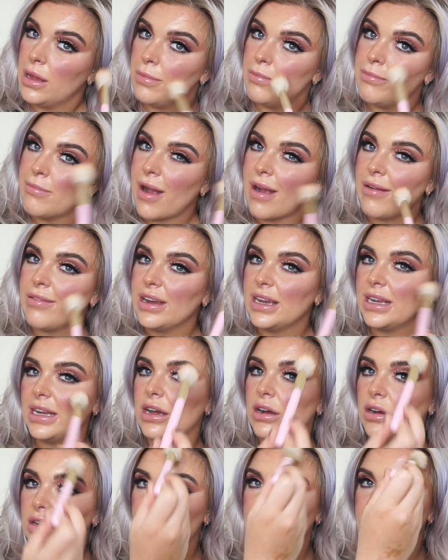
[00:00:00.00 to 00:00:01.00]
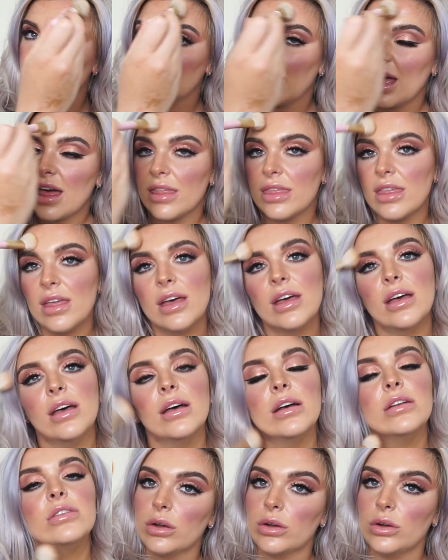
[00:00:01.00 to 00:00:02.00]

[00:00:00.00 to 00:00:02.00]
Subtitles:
marrying it all together.